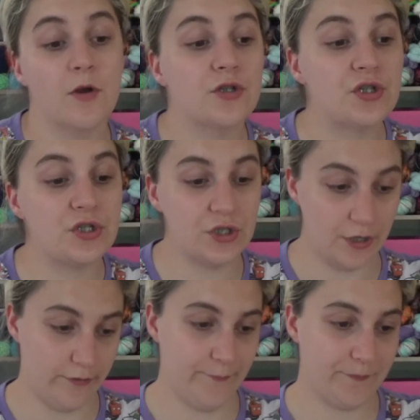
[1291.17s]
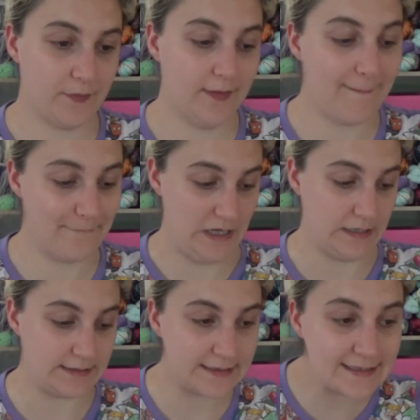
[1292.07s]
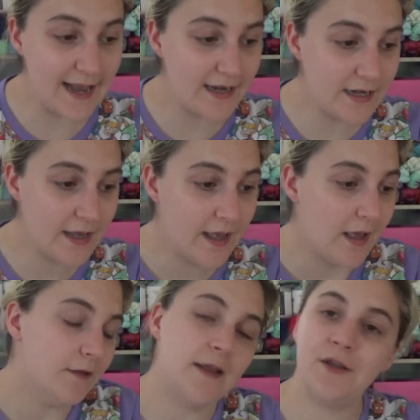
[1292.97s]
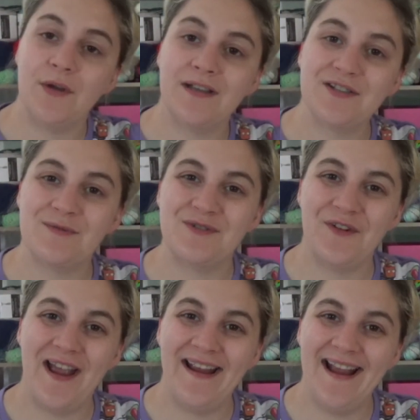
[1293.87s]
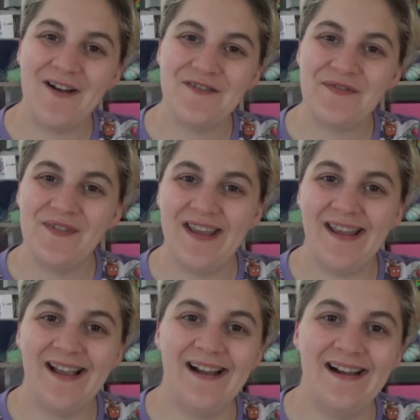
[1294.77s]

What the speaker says: So that being said, thank you guys so much for hanging out with me.